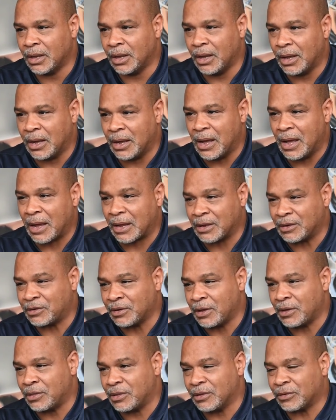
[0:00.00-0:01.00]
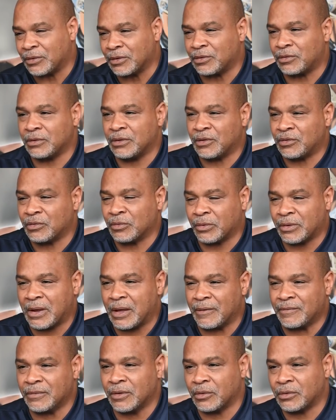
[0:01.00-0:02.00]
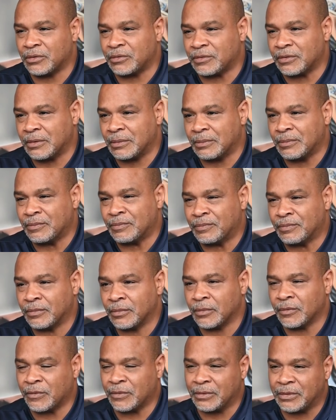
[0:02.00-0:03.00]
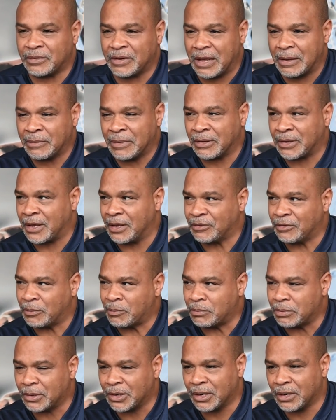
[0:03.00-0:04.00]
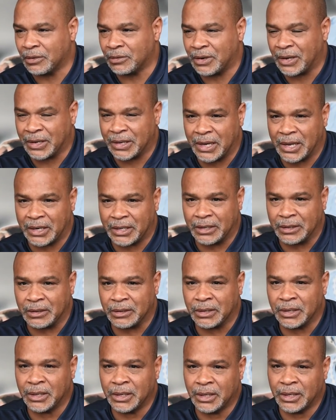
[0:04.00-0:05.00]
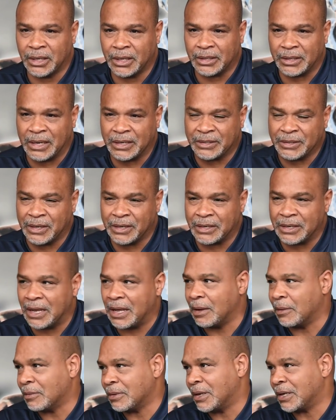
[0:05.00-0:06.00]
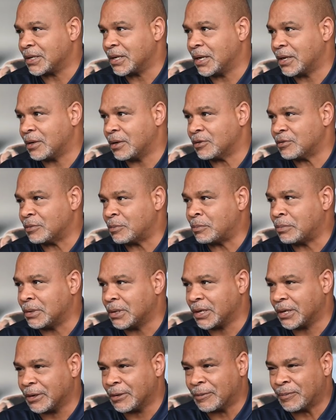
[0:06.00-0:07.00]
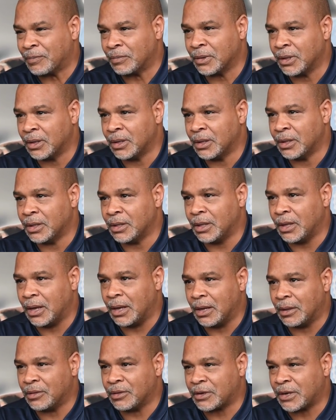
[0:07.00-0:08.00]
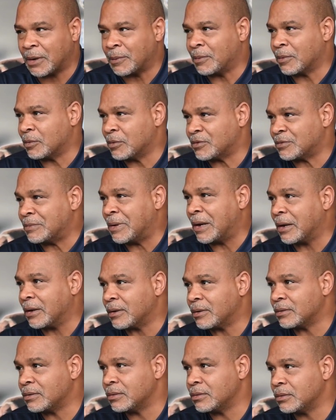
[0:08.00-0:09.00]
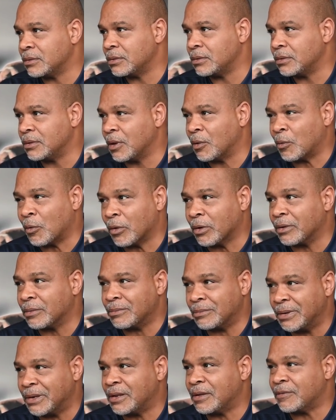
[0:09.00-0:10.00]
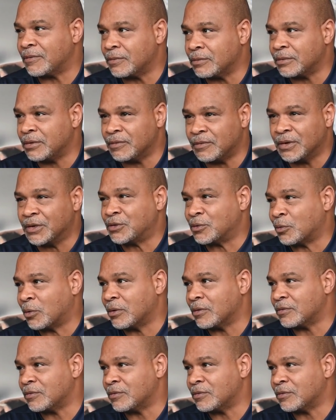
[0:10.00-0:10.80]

I can tell you this is what I've noticed from the time I got as a player when I got here. In 1989 when I got here as a player, The cupboard was bare. There weren't many Division I